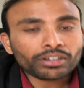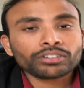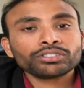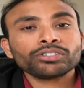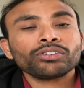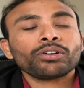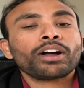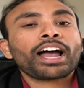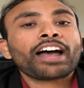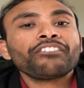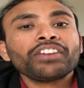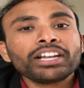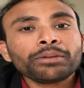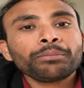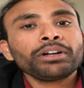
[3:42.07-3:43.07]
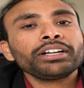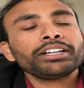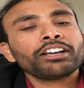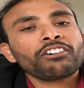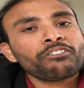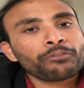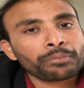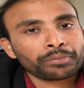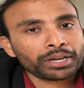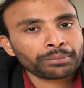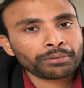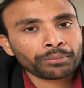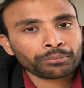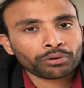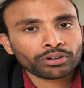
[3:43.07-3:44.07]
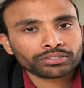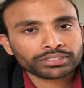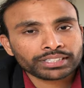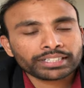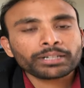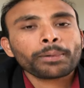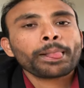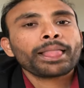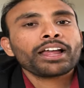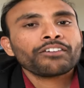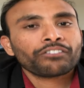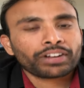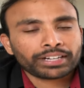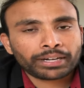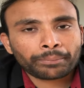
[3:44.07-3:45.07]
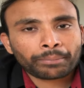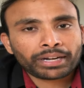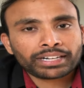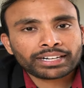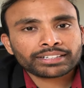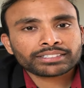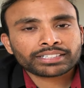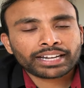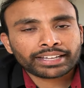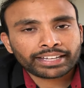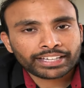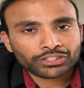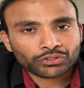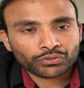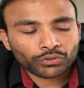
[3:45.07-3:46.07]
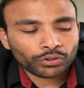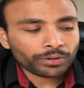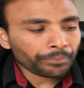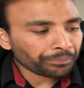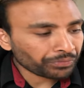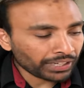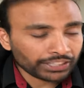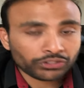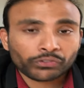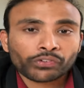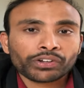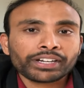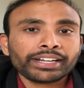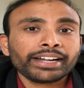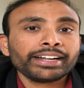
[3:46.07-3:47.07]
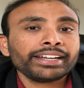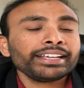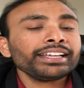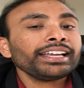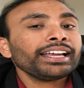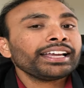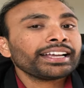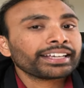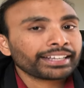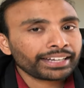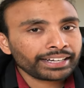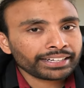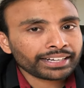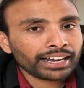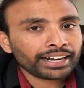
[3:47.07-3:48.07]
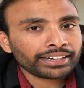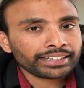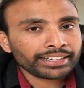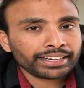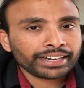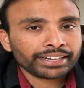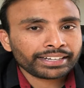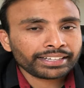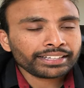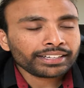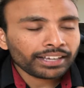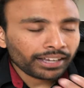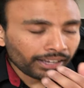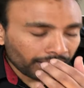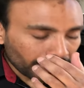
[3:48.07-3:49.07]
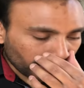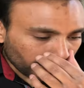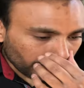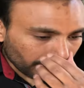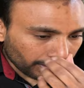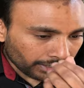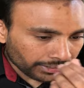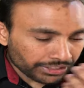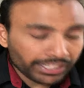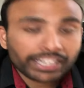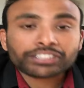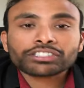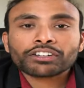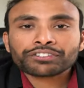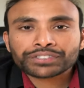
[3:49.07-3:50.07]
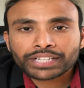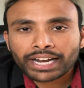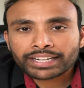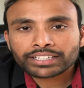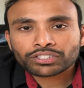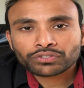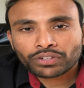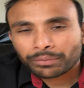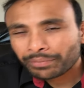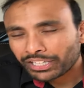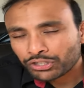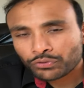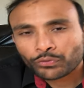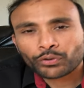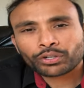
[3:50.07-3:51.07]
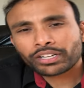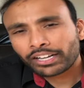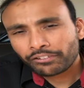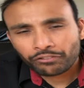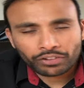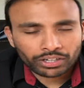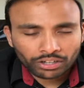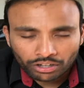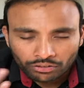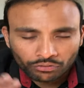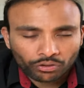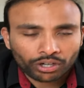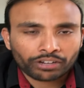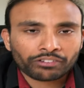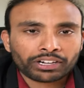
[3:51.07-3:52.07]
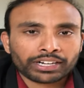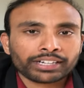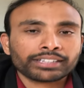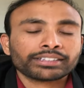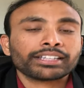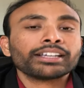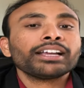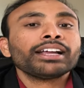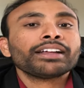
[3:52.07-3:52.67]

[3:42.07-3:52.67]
so availability of premium processing for dependents like h4 h4 ead green card ead uh, change of status from H4 to F1 or whatever anything